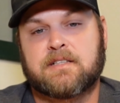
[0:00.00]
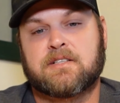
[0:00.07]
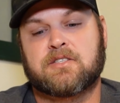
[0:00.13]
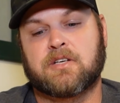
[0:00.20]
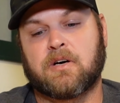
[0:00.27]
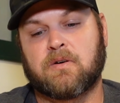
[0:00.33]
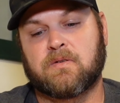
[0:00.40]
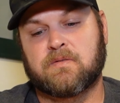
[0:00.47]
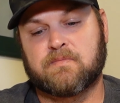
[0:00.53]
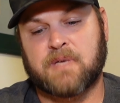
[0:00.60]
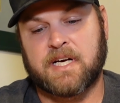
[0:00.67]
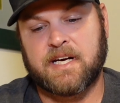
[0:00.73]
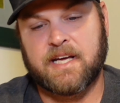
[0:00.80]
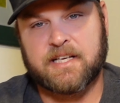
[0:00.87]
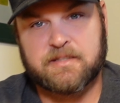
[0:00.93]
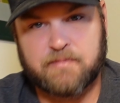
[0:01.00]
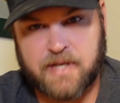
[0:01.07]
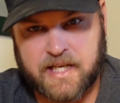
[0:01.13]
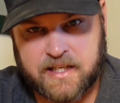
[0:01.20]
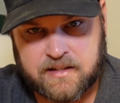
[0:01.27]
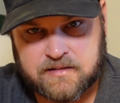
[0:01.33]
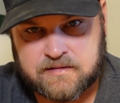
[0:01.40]
So my next
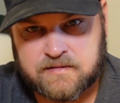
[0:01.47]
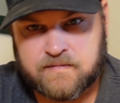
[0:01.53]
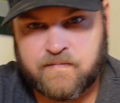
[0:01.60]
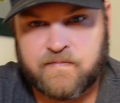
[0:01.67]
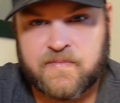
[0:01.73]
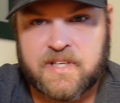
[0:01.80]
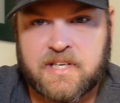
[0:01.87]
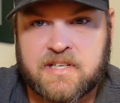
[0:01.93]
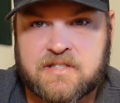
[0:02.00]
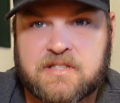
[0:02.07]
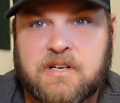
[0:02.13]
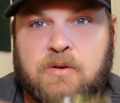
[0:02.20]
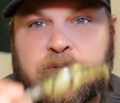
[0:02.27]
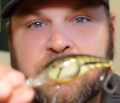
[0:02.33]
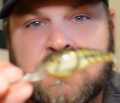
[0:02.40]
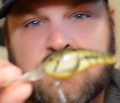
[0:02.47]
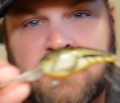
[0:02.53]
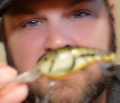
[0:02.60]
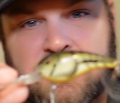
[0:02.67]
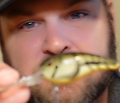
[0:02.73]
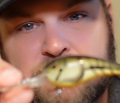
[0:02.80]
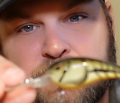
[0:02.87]
bait is going to
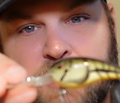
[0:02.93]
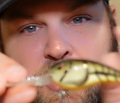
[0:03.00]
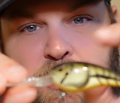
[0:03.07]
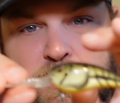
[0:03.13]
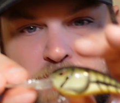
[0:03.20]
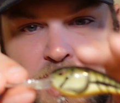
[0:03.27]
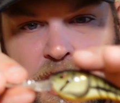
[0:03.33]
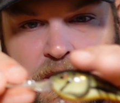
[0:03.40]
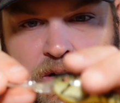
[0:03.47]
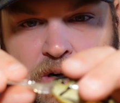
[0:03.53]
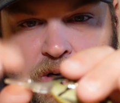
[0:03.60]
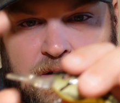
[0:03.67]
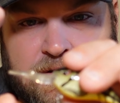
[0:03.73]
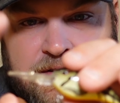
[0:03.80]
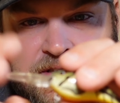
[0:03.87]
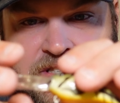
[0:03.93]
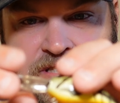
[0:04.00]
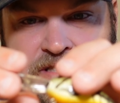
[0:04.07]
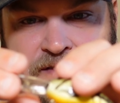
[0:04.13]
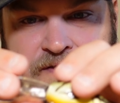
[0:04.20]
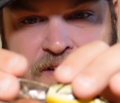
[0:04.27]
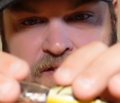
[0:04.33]
be the Spro rock crawler. This
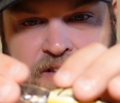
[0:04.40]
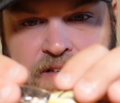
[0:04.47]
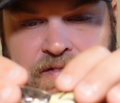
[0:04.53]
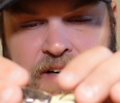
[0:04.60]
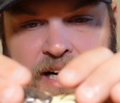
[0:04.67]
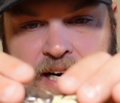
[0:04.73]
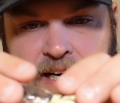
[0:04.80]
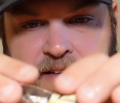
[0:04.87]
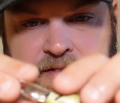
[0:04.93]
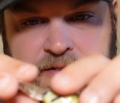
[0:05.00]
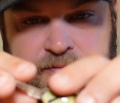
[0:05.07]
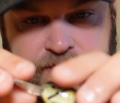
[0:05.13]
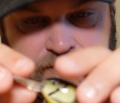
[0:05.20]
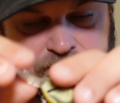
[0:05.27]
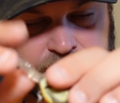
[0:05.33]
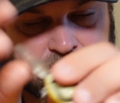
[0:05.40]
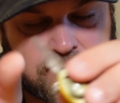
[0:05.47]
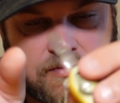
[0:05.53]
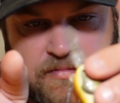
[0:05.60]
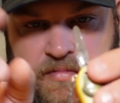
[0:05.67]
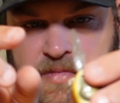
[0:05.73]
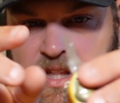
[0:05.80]
is the 55.
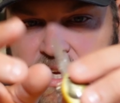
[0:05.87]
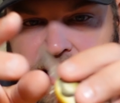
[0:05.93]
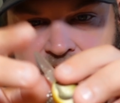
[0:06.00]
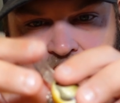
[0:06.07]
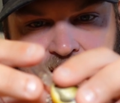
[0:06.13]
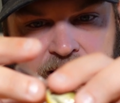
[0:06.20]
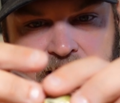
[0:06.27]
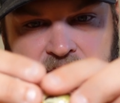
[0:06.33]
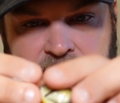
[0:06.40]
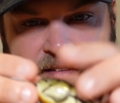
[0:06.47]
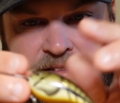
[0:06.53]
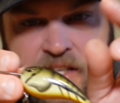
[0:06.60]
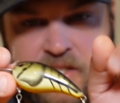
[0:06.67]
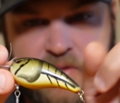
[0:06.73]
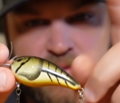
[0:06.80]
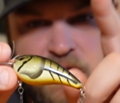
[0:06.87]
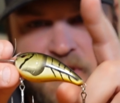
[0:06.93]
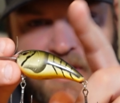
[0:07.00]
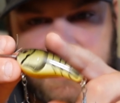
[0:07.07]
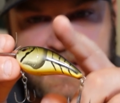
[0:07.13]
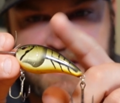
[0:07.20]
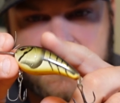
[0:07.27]
This
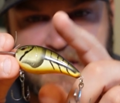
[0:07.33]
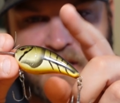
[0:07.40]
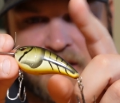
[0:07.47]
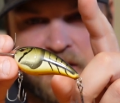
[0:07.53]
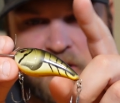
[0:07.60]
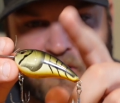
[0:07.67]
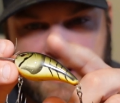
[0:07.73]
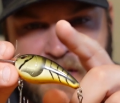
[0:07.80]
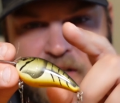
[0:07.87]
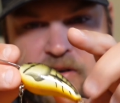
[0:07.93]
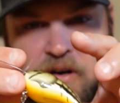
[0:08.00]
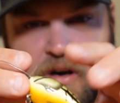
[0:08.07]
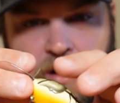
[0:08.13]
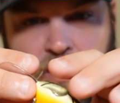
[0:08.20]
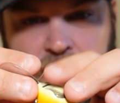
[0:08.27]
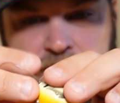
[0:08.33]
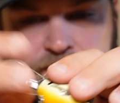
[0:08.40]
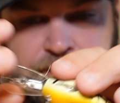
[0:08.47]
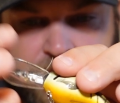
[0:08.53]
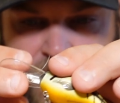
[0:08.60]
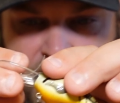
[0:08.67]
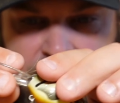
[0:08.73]
one is in green crawl,
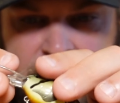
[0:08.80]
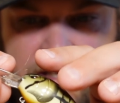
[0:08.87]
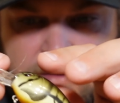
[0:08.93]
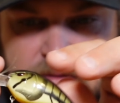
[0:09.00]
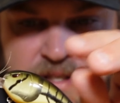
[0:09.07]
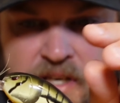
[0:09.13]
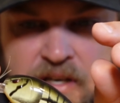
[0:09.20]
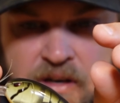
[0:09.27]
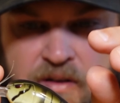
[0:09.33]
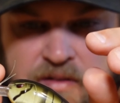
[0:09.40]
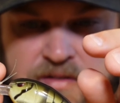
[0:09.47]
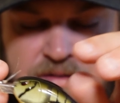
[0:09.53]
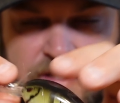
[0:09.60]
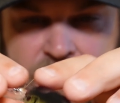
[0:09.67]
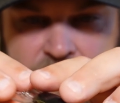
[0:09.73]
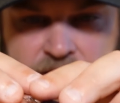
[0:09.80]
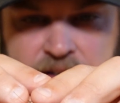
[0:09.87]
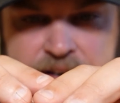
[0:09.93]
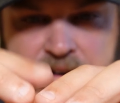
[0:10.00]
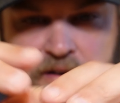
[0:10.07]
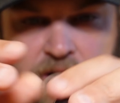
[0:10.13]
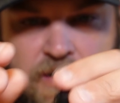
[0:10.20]
I think is what they call this one. Yeah,
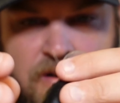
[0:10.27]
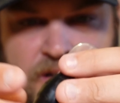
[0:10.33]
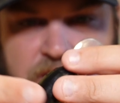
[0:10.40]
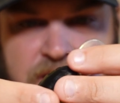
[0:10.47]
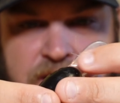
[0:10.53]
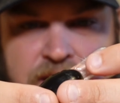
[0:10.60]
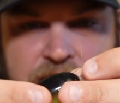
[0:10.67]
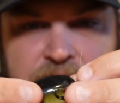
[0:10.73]
green crawl.